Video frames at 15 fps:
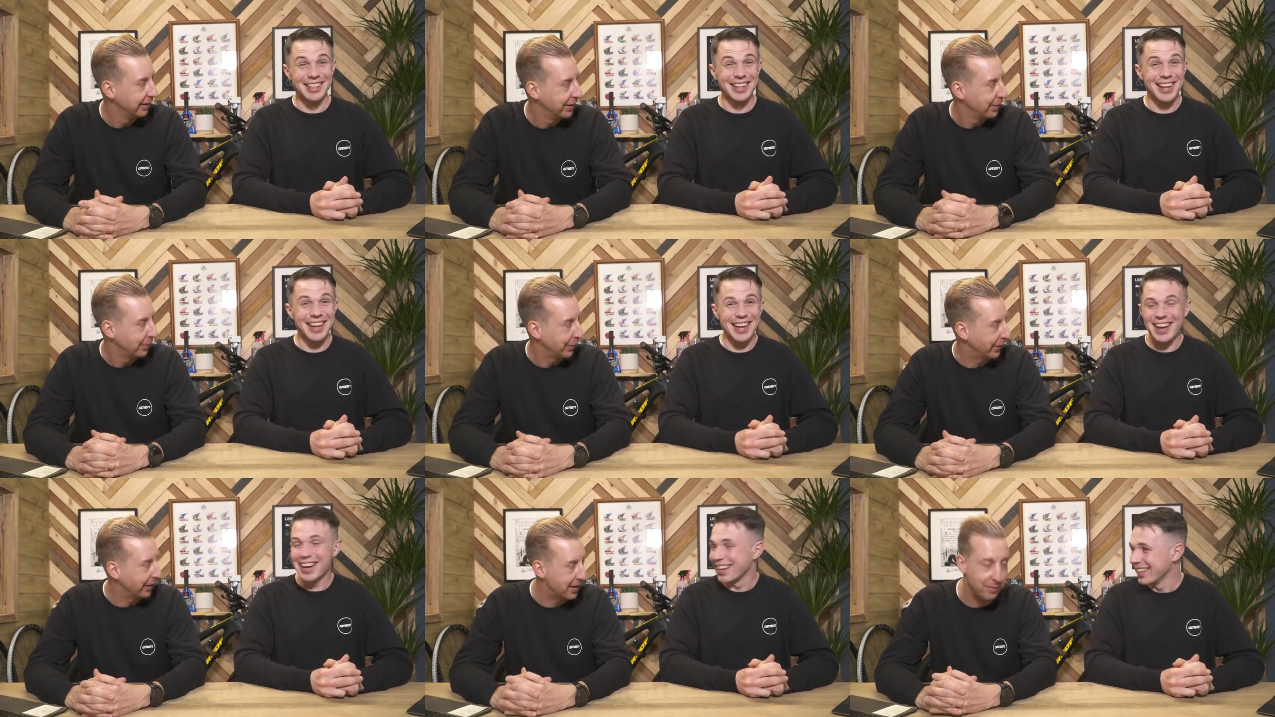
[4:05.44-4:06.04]
Speaker 1: yeah.
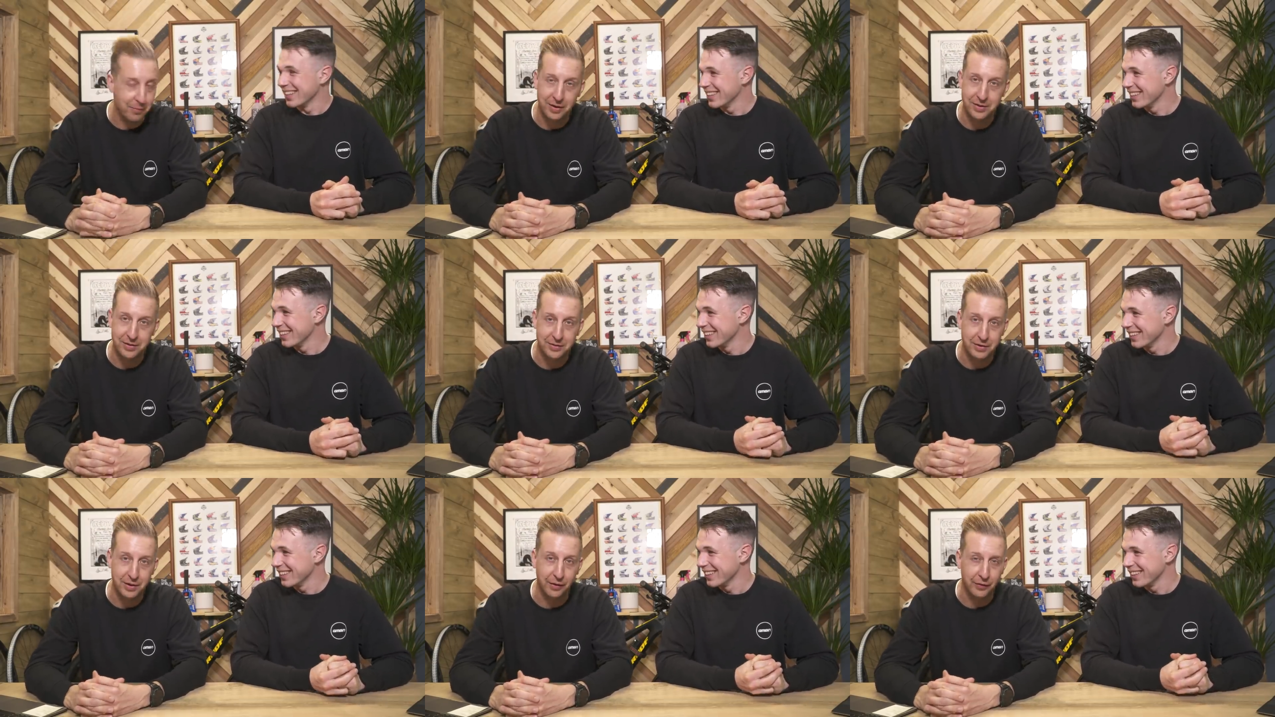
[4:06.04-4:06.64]
pretty
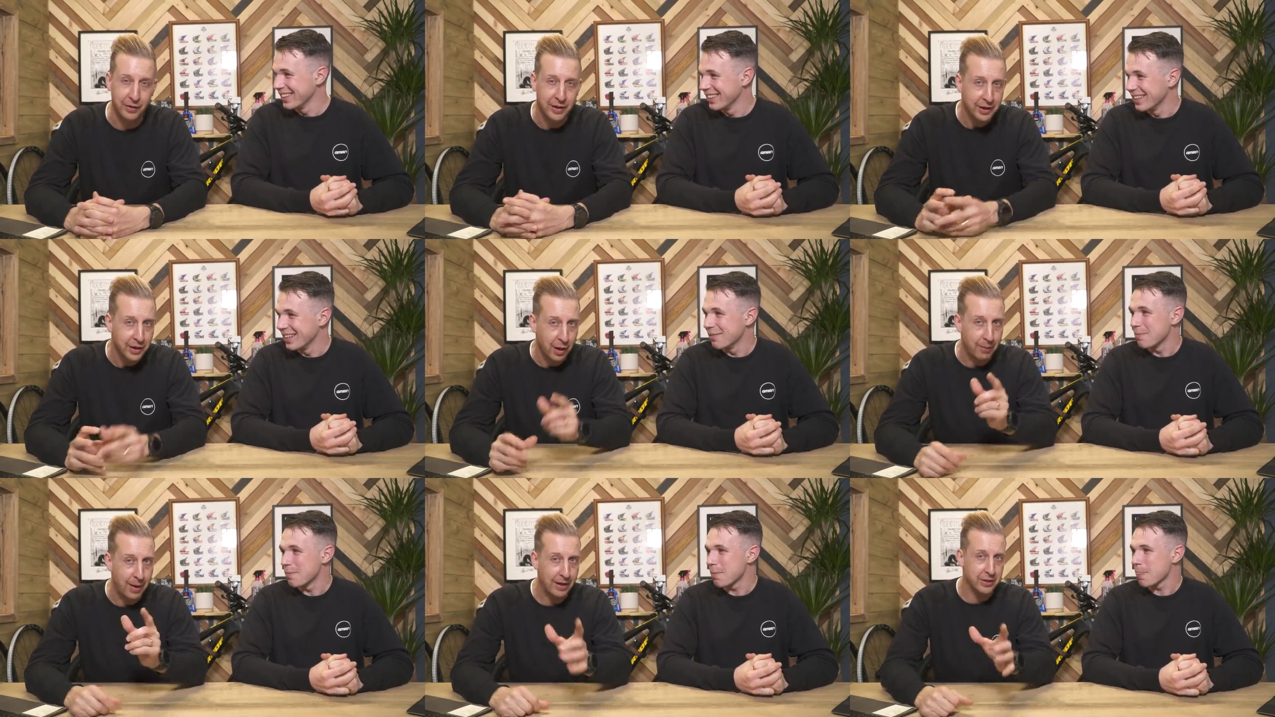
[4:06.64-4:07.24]
impressive stuff. Yeah.
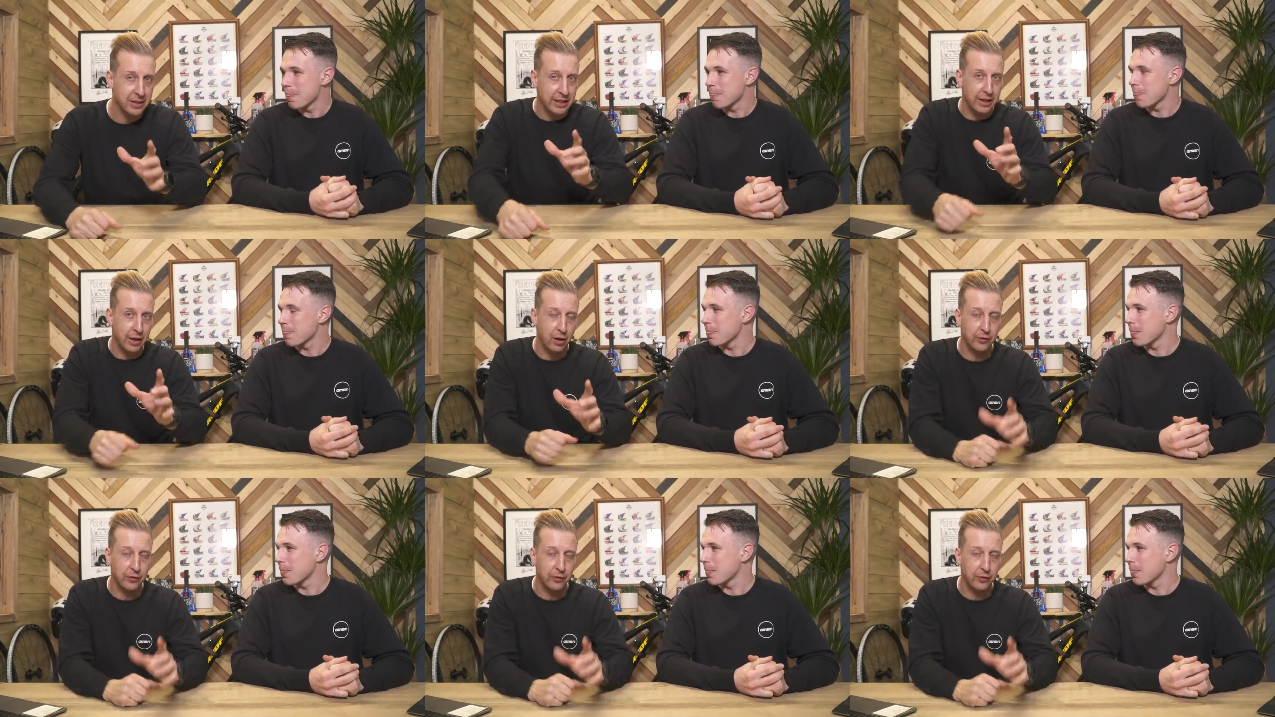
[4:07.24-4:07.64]
Um, actually,